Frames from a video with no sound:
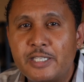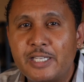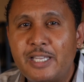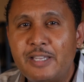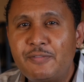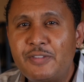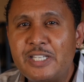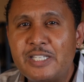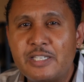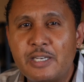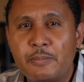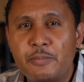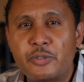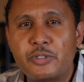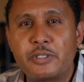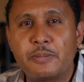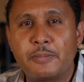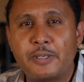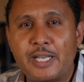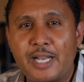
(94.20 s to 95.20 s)
give these numbers
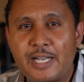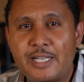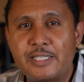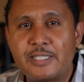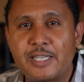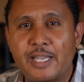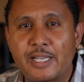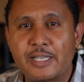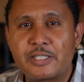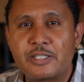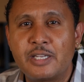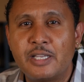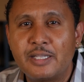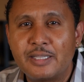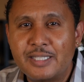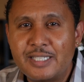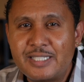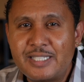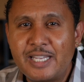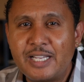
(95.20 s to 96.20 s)
some context,
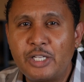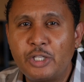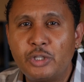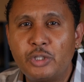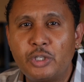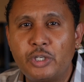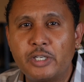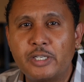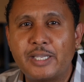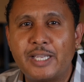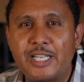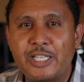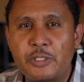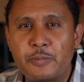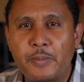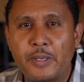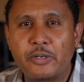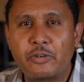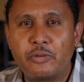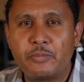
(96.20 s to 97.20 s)
let's take a look at
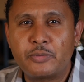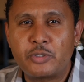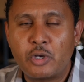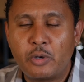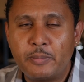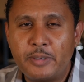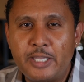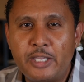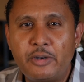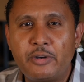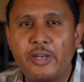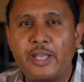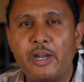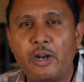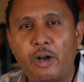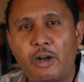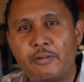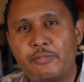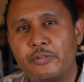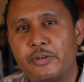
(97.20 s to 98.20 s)
Spectrum's home internet
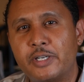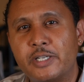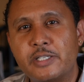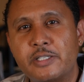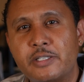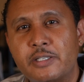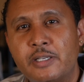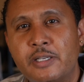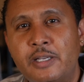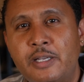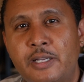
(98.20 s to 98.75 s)
offerings.